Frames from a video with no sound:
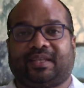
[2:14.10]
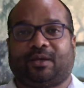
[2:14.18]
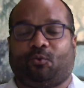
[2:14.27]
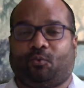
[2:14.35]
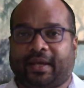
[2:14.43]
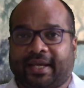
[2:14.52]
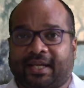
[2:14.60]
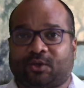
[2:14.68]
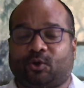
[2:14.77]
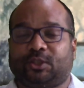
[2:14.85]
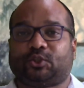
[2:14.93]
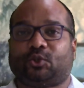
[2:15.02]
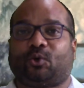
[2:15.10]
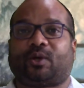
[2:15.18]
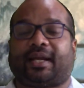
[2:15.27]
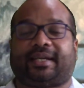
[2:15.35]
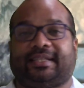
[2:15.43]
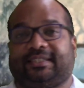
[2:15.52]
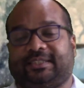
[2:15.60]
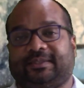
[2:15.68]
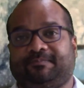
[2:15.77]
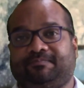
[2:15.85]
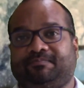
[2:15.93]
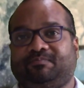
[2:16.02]
We are going to look at it.
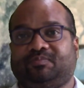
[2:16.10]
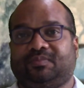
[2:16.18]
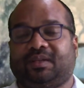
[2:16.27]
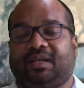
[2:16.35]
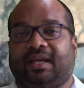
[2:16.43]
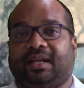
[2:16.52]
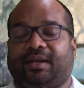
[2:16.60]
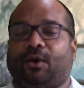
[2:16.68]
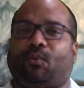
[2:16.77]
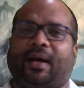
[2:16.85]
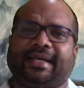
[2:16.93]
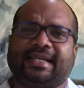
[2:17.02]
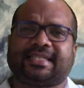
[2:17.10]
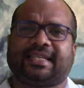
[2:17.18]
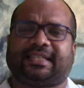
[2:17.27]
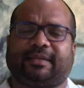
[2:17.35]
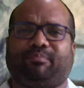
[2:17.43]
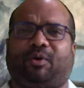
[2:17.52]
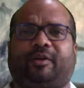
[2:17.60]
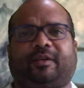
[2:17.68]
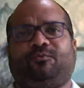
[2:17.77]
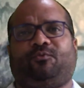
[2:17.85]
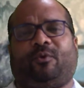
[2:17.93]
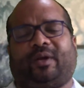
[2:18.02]
Now, why is it
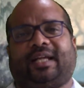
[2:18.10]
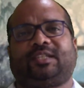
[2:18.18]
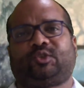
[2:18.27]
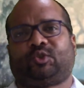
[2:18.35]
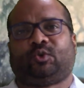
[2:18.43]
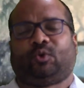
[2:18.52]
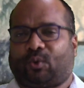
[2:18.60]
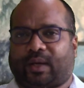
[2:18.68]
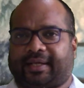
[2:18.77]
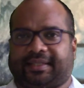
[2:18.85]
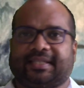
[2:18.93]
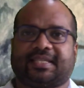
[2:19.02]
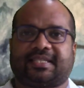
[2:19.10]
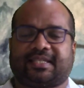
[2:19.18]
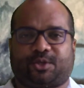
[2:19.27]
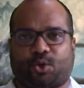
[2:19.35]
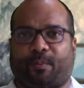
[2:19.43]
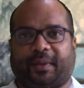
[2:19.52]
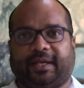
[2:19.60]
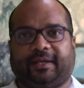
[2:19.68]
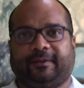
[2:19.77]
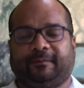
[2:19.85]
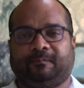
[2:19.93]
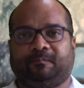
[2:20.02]
important for us to look at this
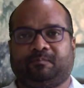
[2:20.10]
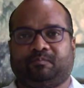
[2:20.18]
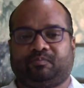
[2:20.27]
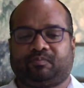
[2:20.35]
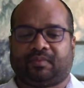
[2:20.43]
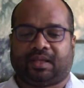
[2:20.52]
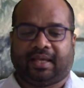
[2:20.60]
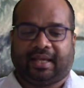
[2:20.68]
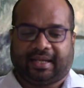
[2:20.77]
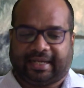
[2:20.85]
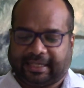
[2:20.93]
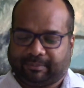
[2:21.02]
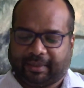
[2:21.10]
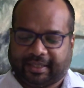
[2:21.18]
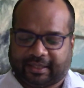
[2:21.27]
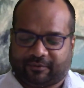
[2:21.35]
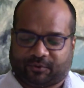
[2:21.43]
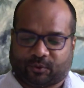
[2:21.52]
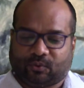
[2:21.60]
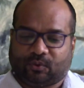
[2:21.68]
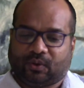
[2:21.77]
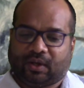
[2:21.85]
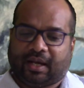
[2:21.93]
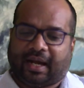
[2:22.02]
topic? Let me give
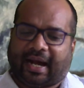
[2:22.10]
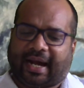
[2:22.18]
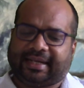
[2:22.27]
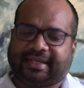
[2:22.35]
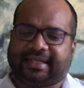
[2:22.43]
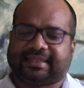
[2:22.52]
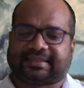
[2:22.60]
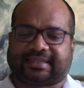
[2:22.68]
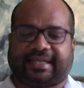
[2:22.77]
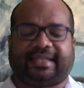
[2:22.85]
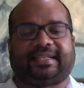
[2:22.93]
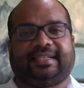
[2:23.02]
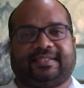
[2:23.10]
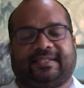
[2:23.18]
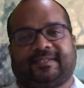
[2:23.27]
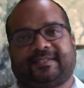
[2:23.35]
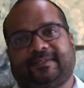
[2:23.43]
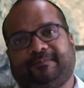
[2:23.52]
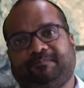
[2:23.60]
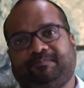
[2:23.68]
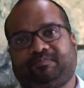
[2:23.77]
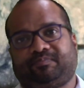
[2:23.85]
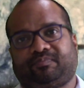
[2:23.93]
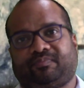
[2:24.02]
you at least 3 reasons.
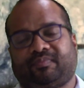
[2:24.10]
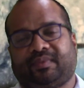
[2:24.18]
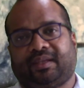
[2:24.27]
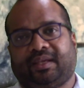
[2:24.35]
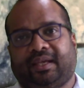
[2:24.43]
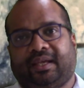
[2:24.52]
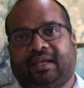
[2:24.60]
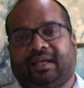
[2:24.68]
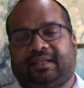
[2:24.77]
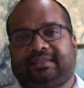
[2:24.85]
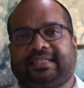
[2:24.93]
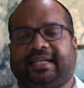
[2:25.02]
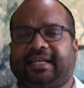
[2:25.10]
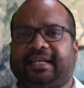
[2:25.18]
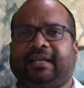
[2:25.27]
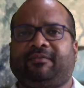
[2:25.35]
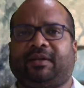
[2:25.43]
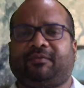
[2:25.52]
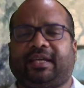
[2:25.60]
Generally, when we